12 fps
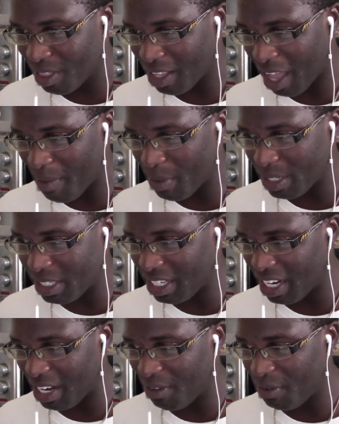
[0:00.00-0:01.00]
I've not seen
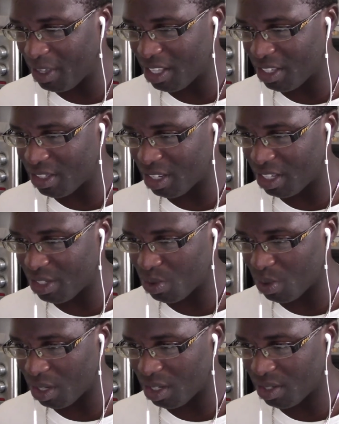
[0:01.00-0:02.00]
any vehicles on this
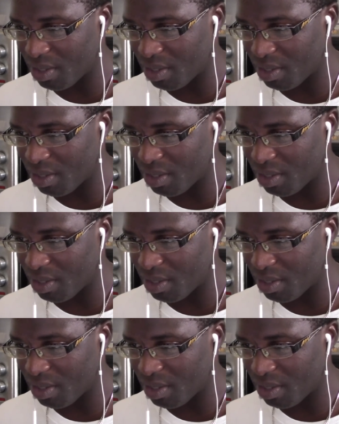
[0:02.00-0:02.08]
one.